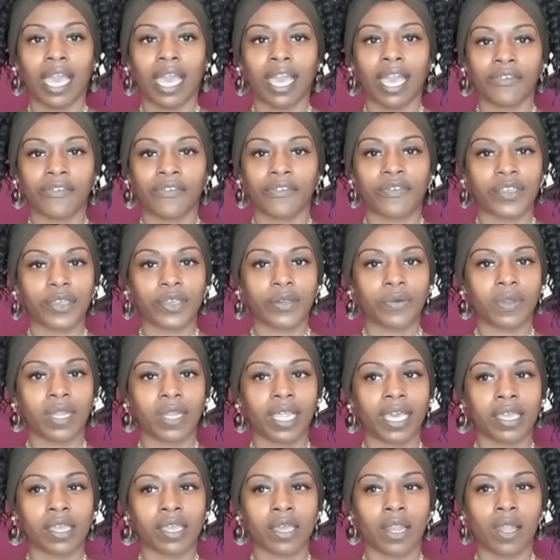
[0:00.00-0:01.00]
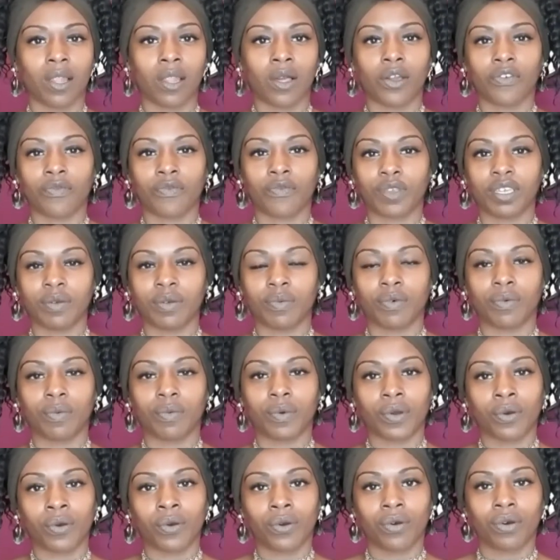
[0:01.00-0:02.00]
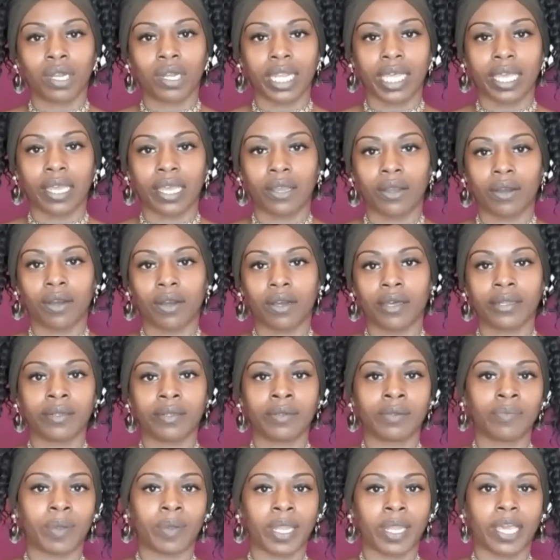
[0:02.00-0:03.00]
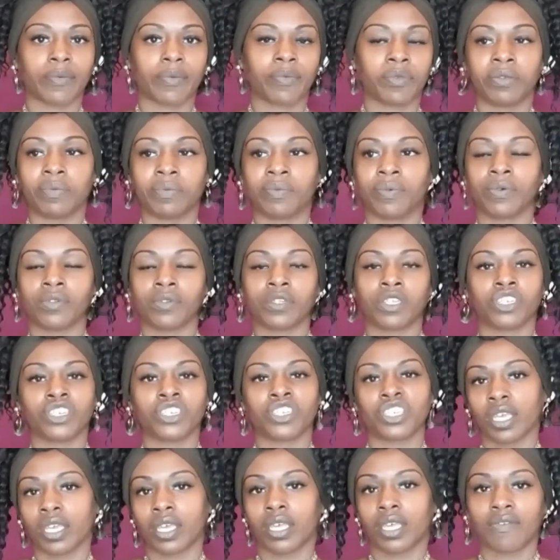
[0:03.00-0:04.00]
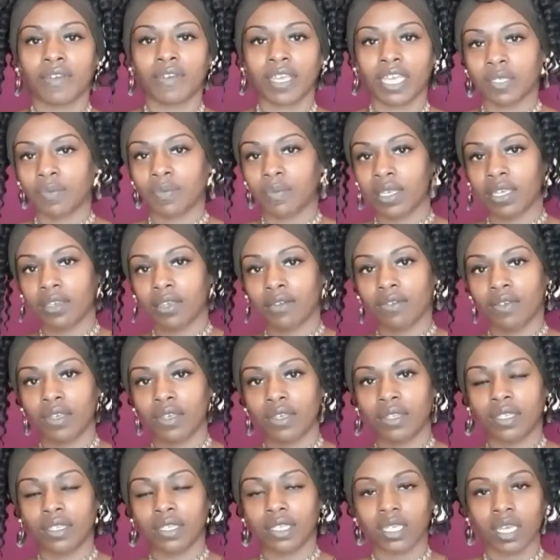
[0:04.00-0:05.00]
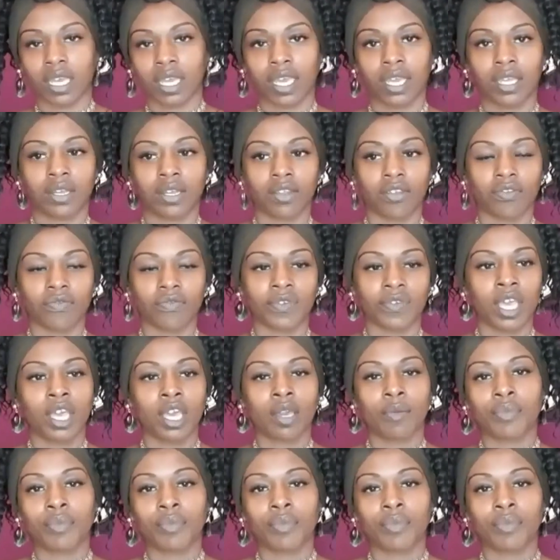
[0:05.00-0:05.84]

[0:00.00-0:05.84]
I feel like a lot of people were calling on Black people to share their experience, to kind of